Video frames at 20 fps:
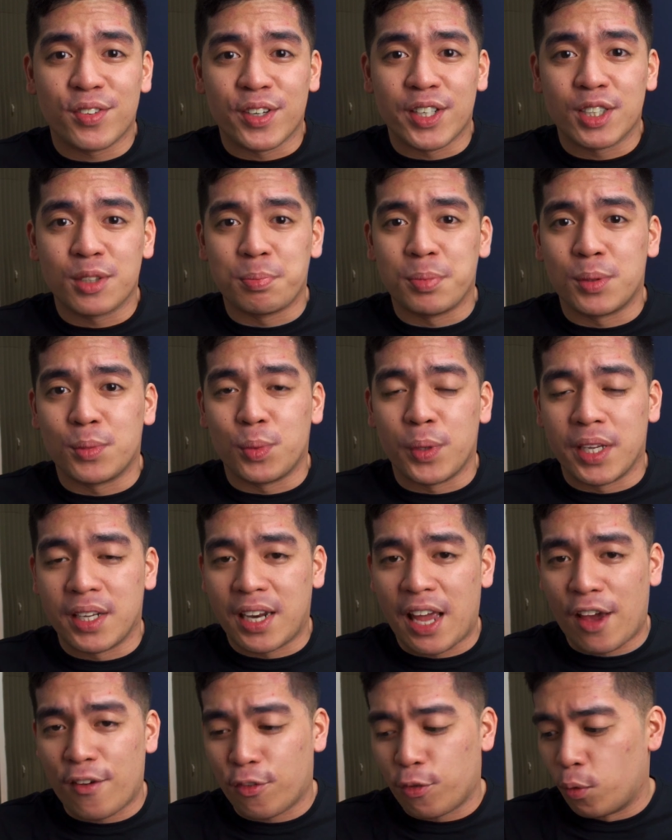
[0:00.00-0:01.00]
difference
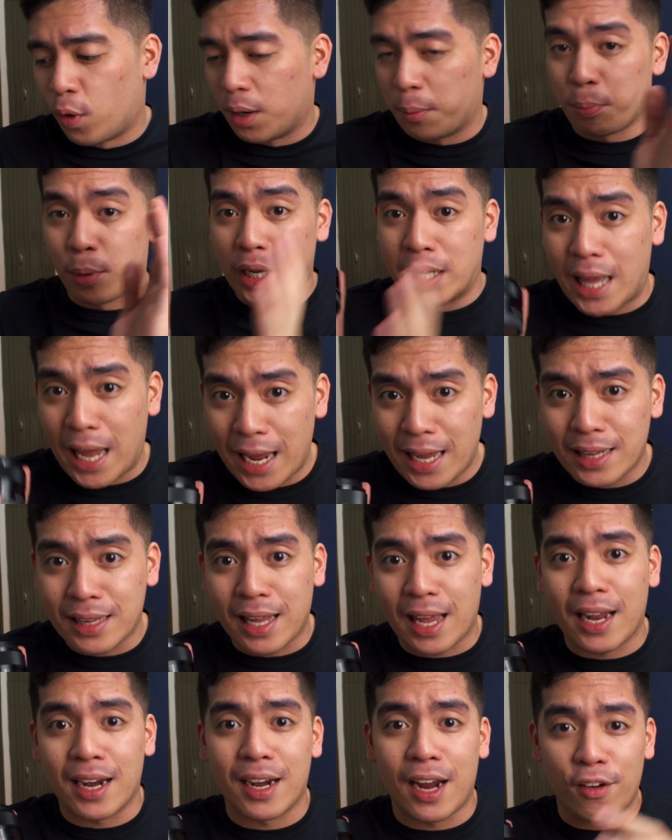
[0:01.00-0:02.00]
between f1.8
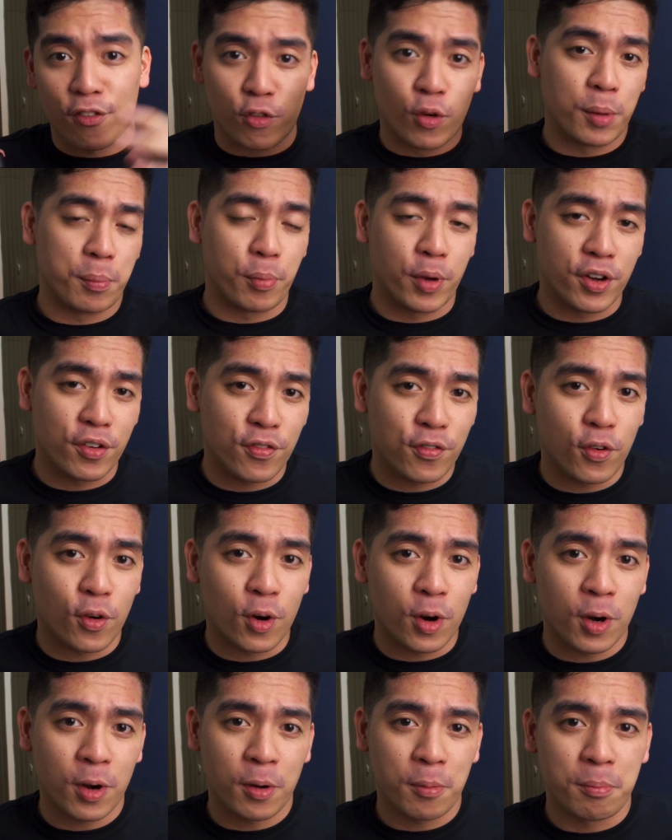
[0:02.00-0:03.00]
and
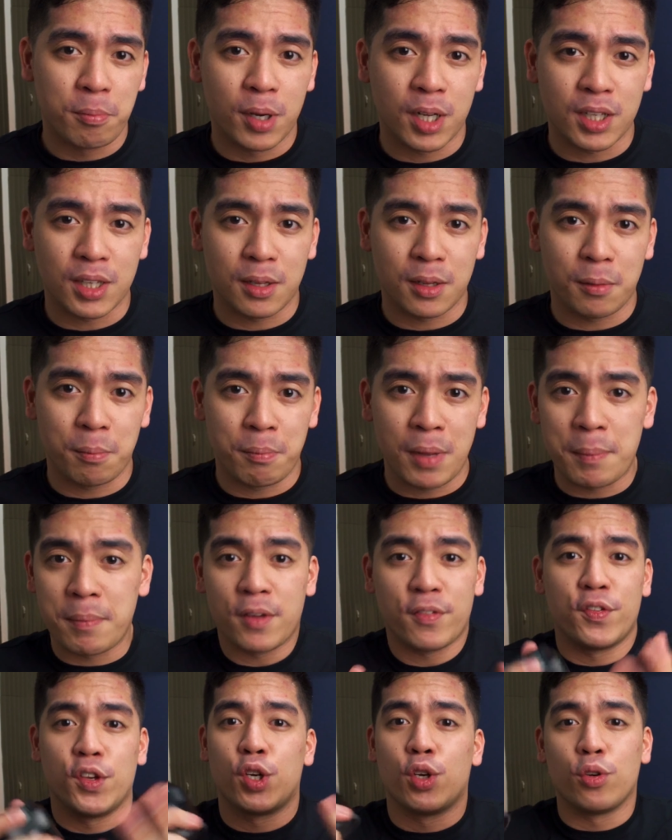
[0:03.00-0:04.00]
f1.4, but
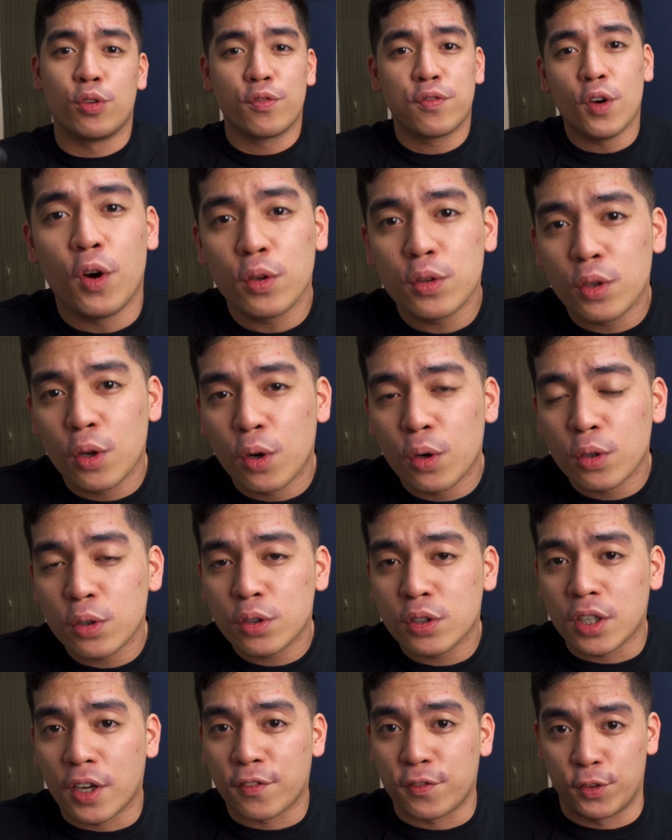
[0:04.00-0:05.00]
maybe if you shoot
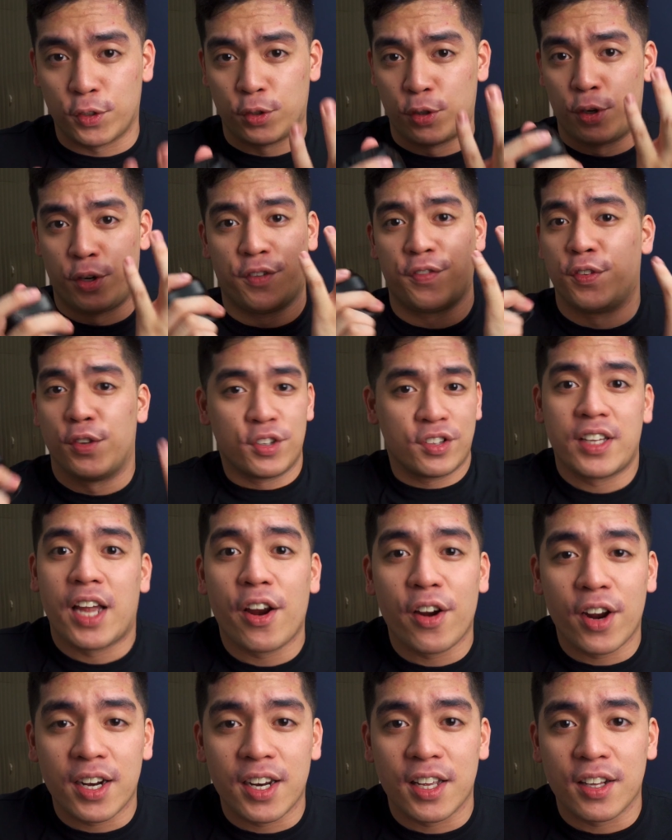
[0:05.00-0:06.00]
photos or if you
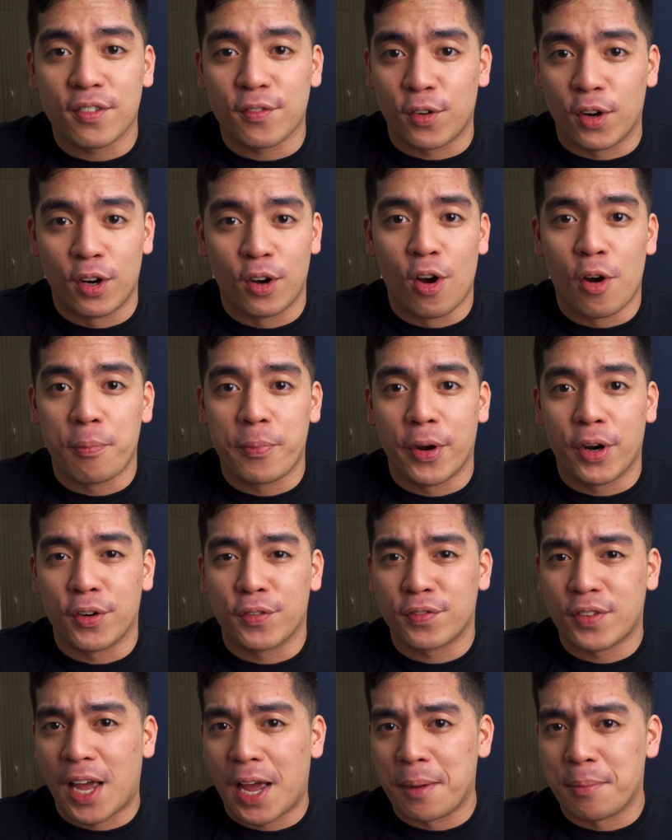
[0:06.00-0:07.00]
stare at it for a long period
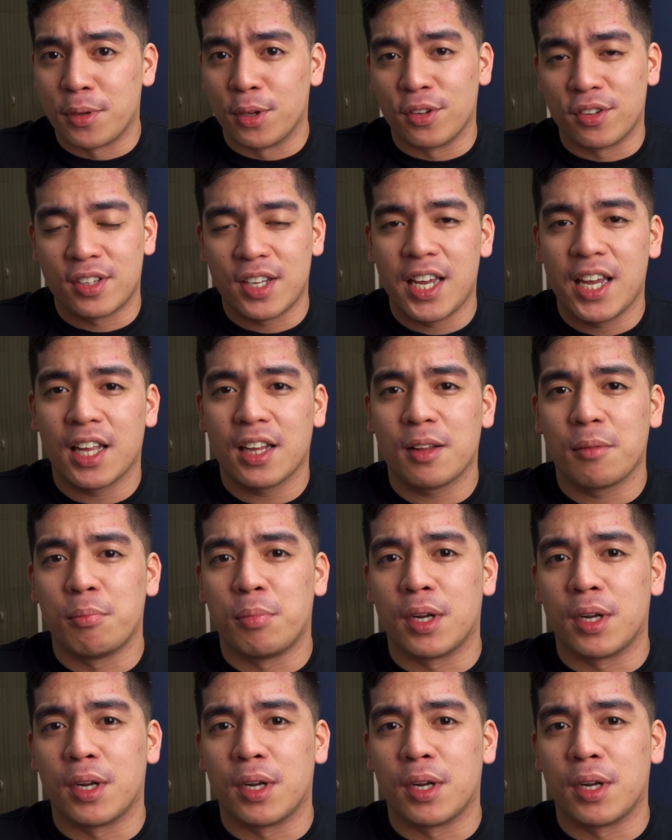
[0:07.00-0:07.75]
of time, you'll see it.